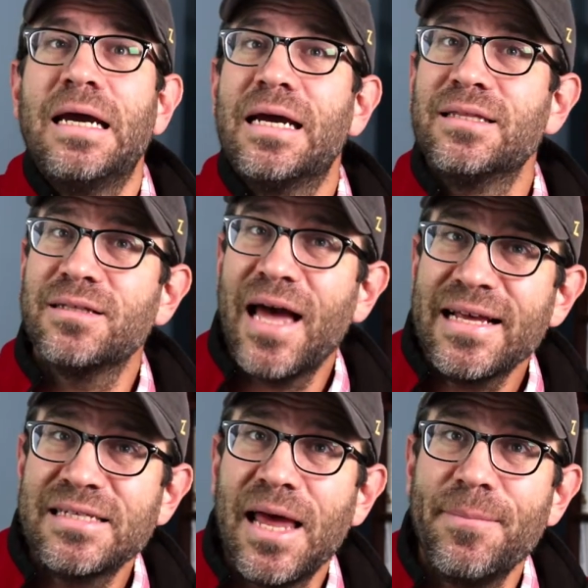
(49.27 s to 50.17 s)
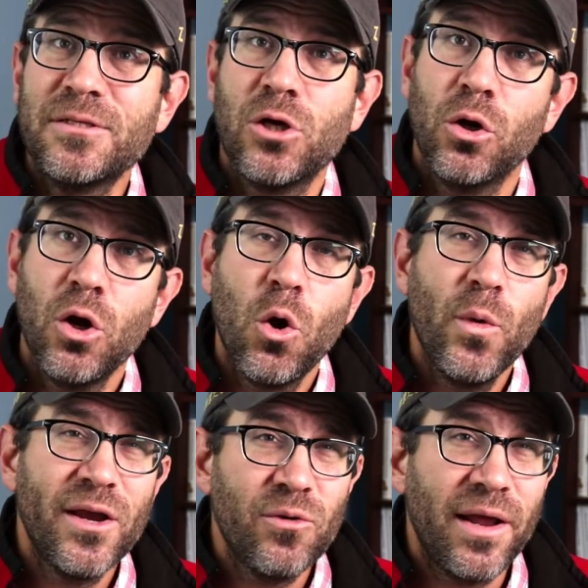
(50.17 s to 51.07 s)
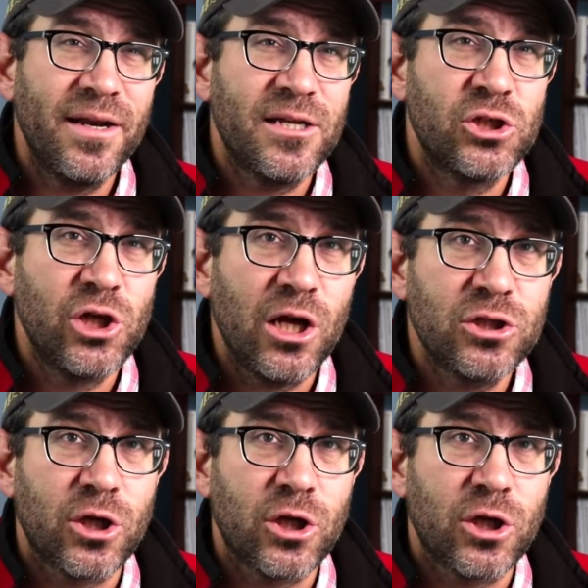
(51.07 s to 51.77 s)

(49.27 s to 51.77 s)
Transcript: In the last episode, we created a shell